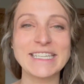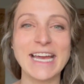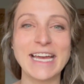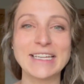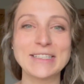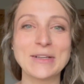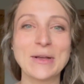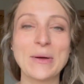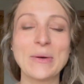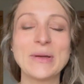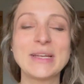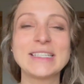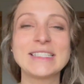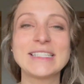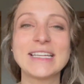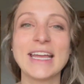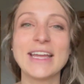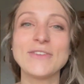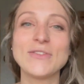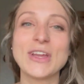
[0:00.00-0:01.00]
As always,
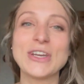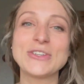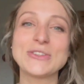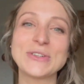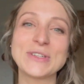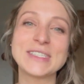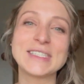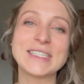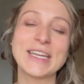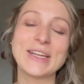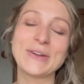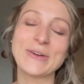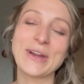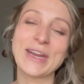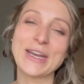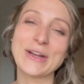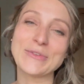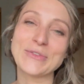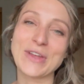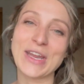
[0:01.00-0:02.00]
stay adventurous, stay
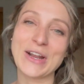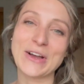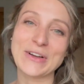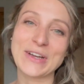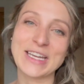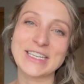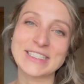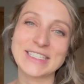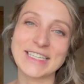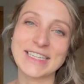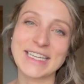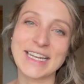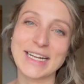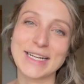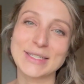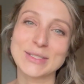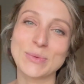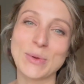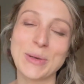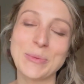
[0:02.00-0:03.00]
creative, and I'll catch you on the
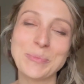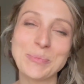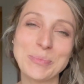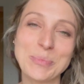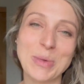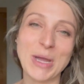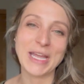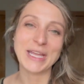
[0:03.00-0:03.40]
next one. Bye,